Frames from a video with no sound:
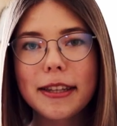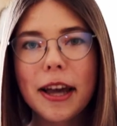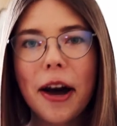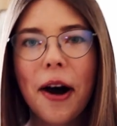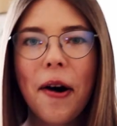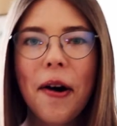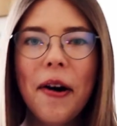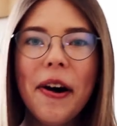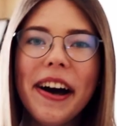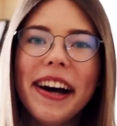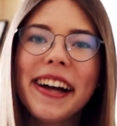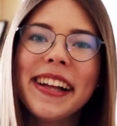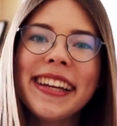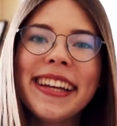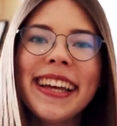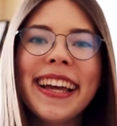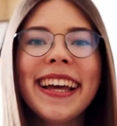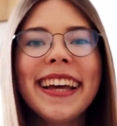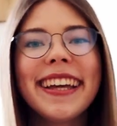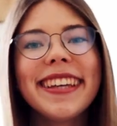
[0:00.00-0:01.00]

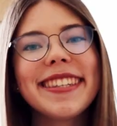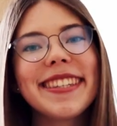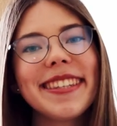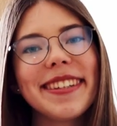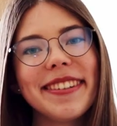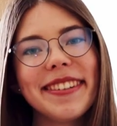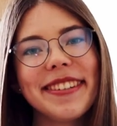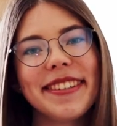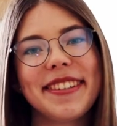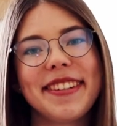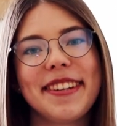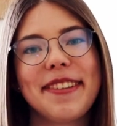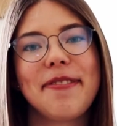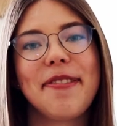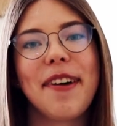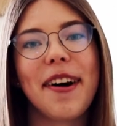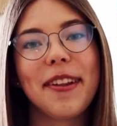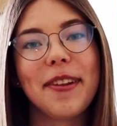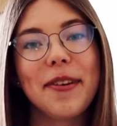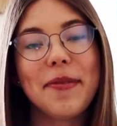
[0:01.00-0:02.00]
so you should
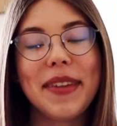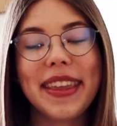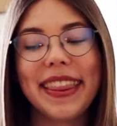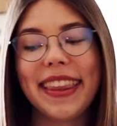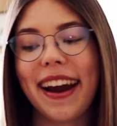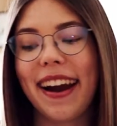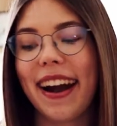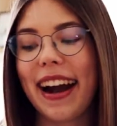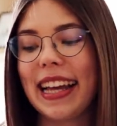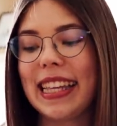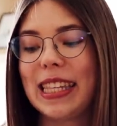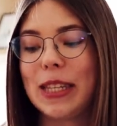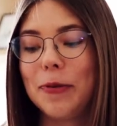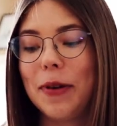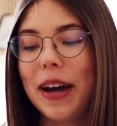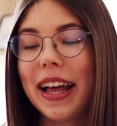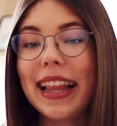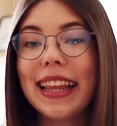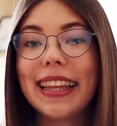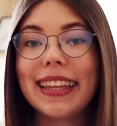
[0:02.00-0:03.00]
follow me there as
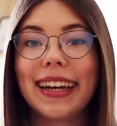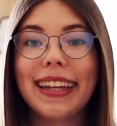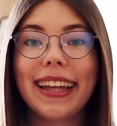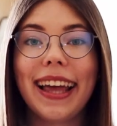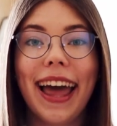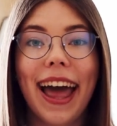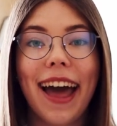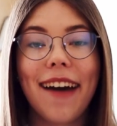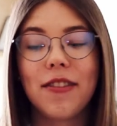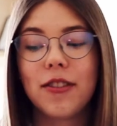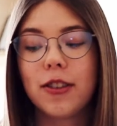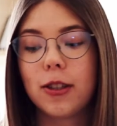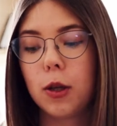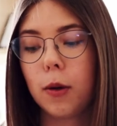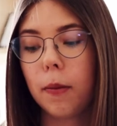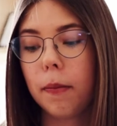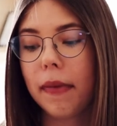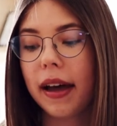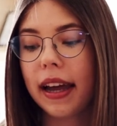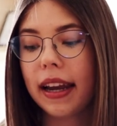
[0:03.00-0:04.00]
well. Then I have
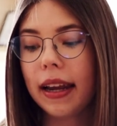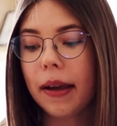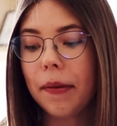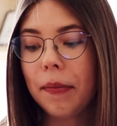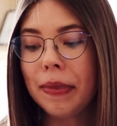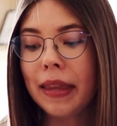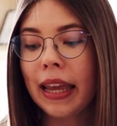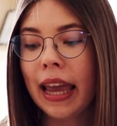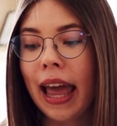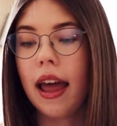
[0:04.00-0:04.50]
TubeBuddy,